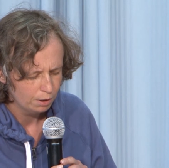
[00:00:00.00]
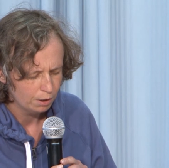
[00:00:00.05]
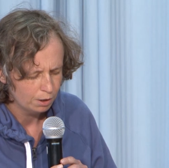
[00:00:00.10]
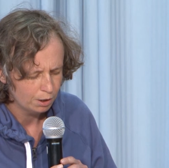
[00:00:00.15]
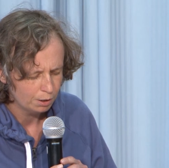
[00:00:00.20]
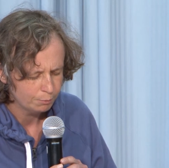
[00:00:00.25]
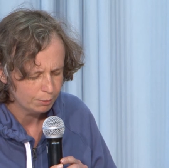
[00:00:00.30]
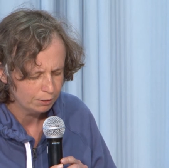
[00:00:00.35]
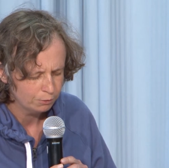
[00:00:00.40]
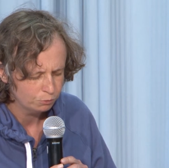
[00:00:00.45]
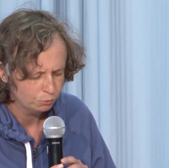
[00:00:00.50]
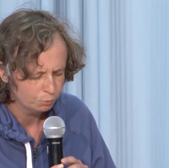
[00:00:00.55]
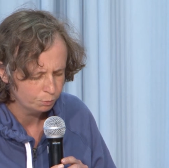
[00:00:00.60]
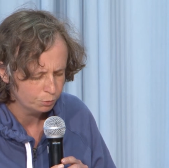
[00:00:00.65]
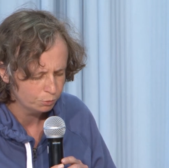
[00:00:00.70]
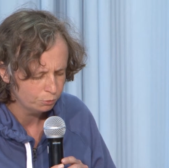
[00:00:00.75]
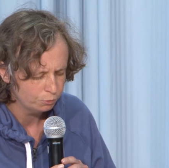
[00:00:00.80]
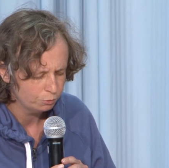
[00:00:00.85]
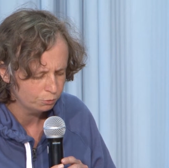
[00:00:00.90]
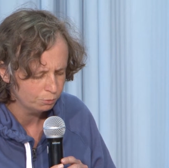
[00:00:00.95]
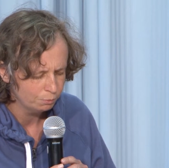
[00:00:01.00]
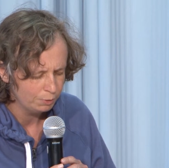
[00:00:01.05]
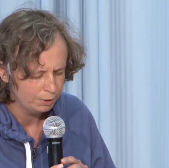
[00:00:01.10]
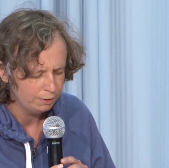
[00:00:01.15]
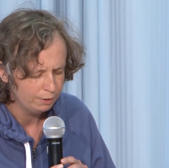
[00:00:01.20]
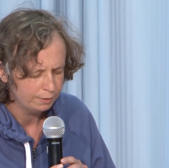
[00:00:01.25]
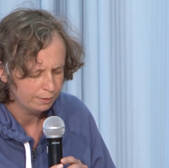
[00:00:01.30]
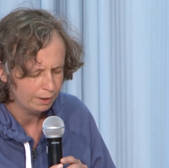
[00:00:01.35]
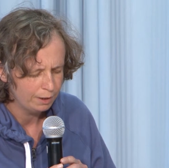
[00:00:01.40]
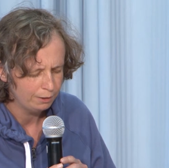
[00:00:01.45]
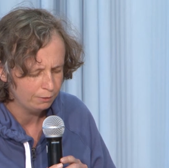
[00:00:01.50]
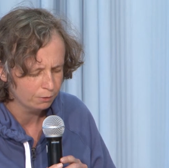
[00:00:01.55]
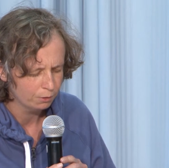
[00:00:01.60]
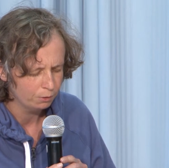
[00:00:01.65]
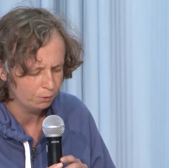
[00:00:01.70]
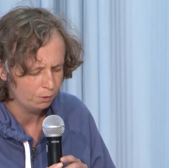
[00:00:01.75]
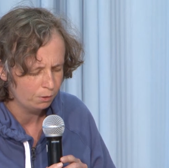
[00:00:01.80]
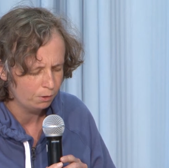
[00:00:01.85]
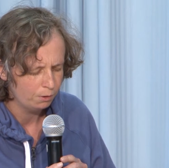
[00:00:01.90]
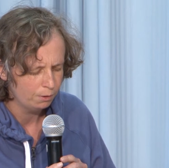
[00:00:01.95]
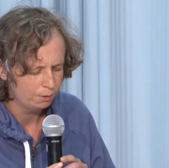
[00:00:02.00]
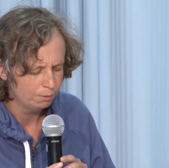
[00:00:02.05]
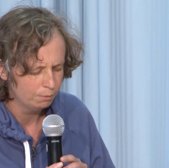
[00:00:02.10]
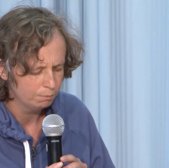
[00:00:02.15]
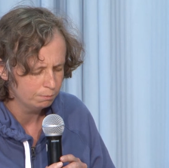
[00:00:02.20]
am I supposed to meditate on a